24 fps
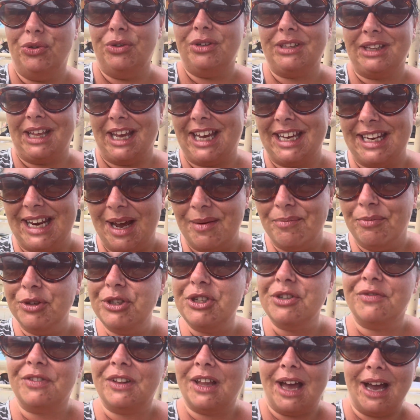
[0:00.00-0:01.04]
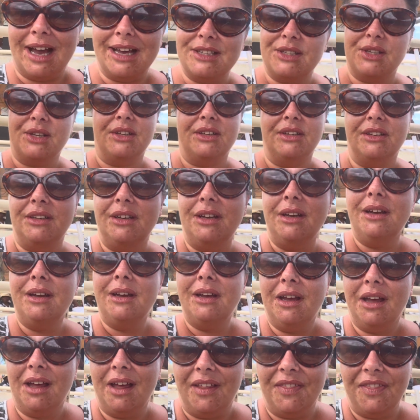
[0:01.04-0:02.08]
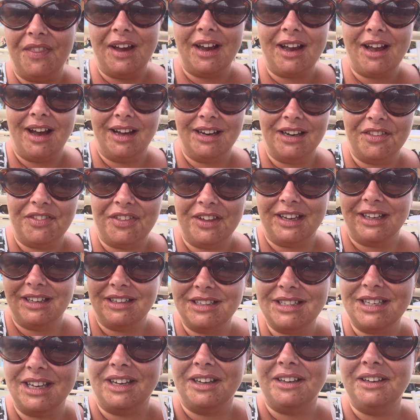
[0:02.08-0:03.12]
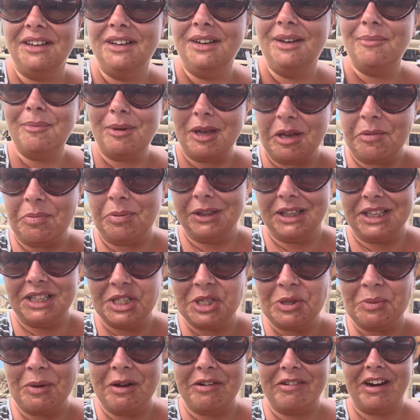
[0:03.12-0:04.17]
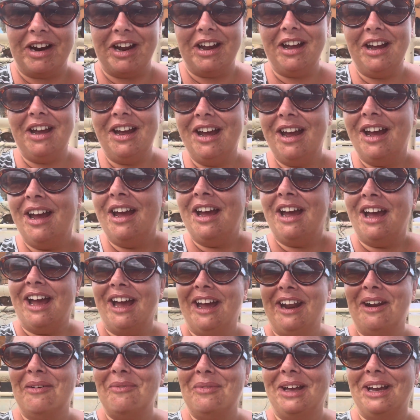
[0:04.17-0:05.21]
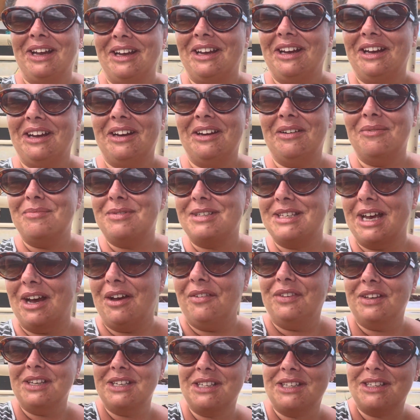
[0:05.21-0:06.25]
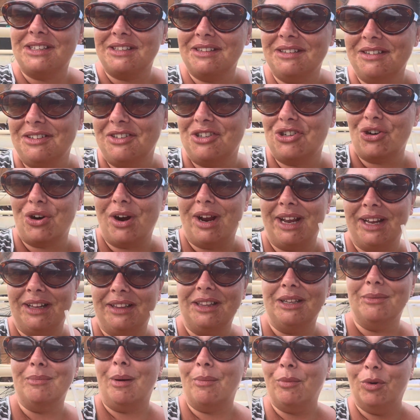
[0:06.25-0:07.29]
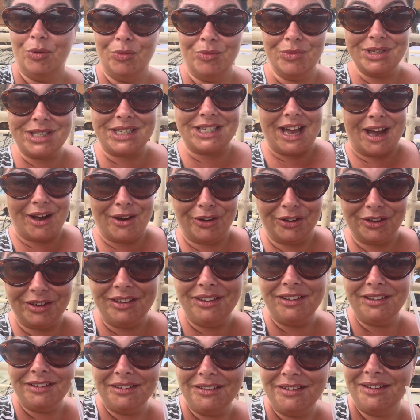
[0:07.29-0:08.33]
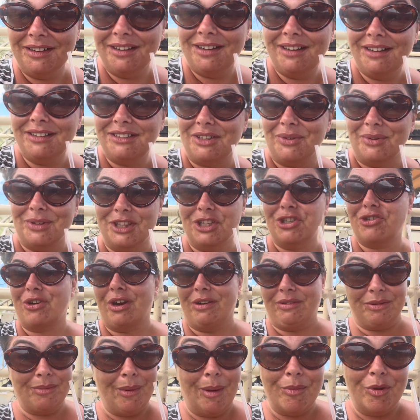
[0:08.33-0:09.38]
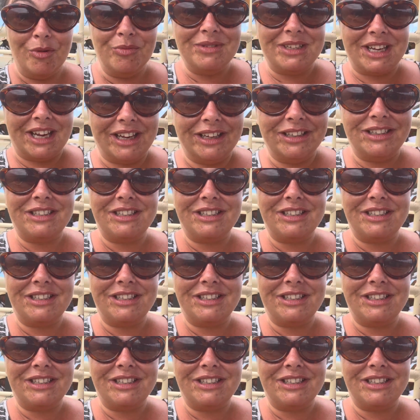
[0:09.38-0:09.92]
connect butterflies and that kind of thing to people in spirit. And I'm like sat on this train that my mum was sat on, doing the trip that my mum did,